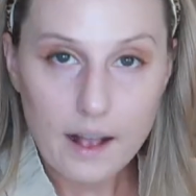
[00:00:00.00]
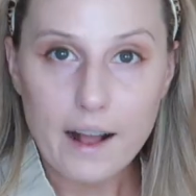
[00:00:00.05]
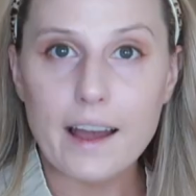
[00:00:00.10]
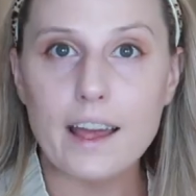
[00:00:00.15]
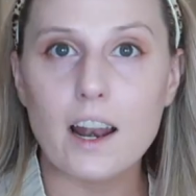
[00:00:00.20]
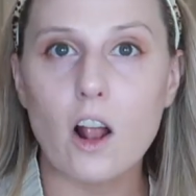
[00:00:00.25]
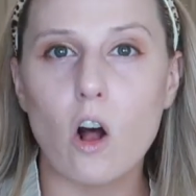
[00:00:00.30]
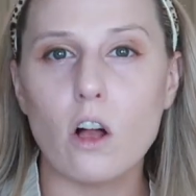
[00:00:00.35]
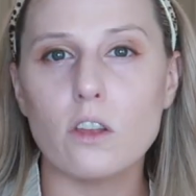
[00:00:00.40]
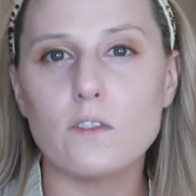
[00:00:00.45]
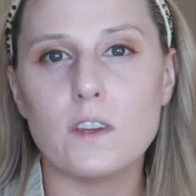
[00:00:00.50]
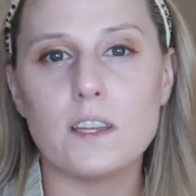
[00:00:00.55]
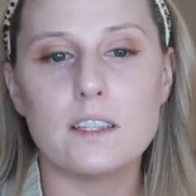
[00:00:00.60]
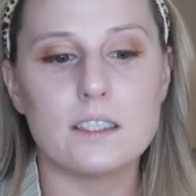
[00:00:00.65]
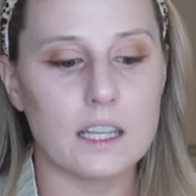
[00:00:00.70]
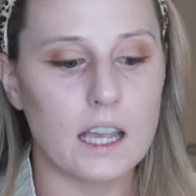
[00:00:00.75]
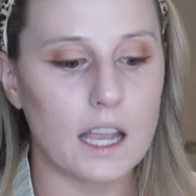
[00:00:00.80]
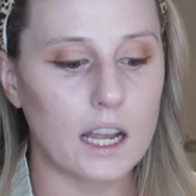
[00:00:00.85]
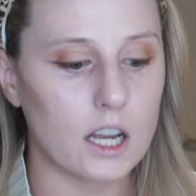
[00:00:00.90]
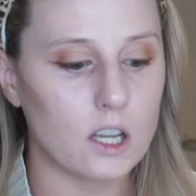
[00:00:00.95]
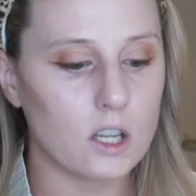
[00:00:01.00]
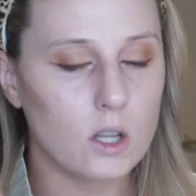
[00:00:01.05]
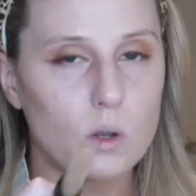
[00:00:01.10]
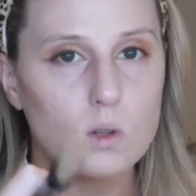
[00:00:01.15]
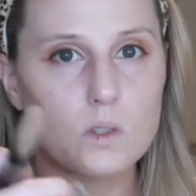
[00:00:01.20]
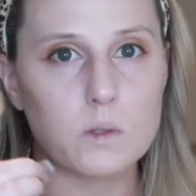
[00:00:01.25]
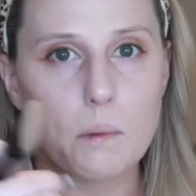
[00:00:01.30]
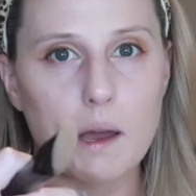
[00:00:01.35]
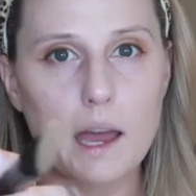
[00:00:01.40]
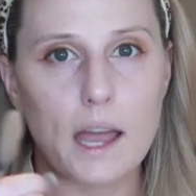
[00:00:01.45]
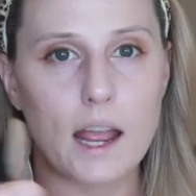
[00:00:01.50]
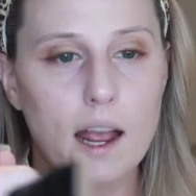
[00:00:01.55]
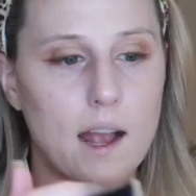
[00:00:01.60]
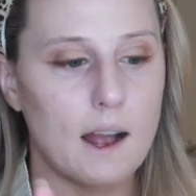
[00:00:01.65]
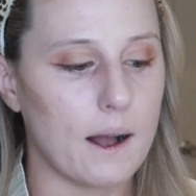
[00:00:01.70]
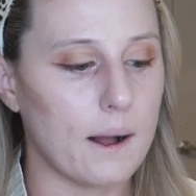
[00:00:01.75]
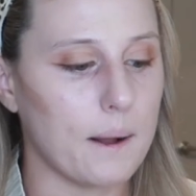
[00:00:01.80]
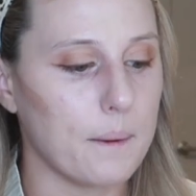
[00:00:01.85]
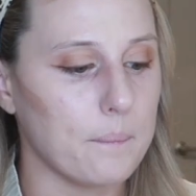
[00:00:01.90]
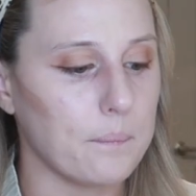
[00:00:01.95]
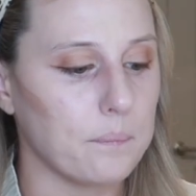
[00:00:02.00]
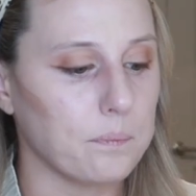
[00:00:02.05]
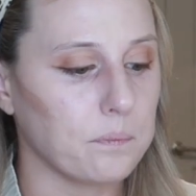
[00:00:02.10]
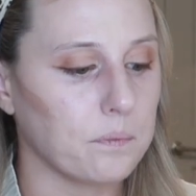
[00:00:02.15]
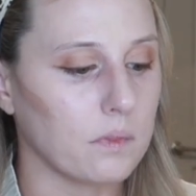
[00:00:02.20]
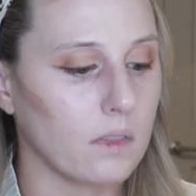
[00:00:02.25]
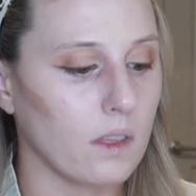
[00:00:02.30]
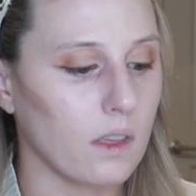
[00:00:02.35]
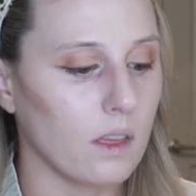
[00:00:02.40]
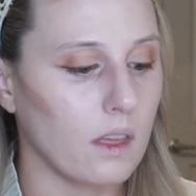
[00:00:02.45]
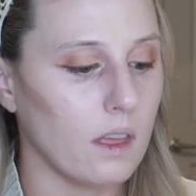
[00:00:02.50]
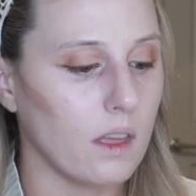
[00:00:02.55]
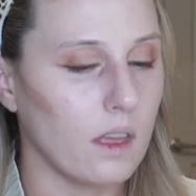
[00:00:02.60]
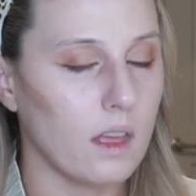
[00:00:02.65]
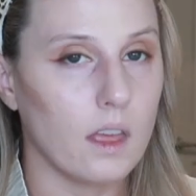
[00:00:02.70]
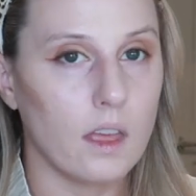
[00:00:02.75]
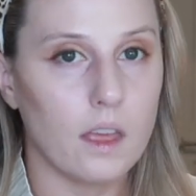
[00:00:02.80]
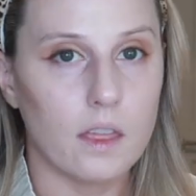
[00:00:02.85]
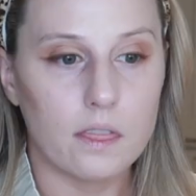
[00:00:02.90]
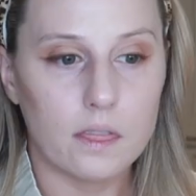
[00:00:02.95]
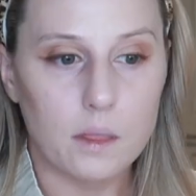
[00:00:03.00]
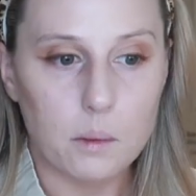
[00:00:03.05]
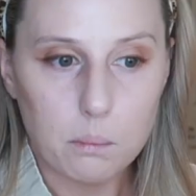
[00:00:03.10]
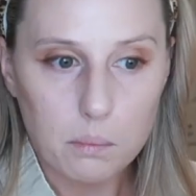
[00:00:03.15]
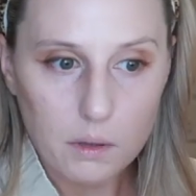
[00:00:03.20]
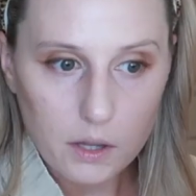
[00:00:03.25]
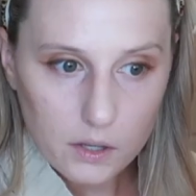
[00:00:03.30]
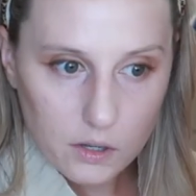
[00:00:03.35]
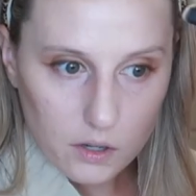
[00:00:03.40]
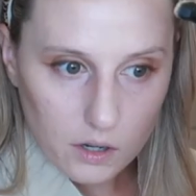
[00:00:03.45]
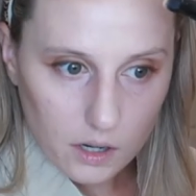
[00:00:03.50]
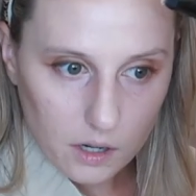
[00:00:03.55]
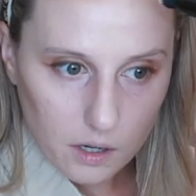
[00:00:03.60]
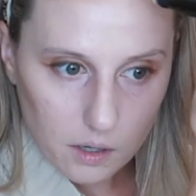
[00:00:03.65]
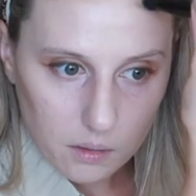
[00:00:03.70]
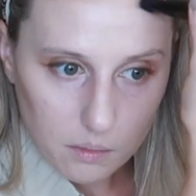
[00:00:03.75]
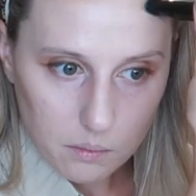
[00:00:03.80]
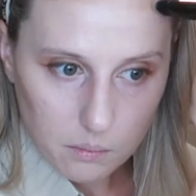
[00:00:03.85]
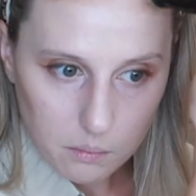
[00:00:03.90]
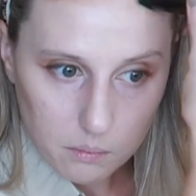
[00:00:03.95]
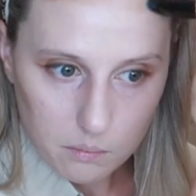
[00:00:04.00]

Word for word: And obviously I could use my, the blender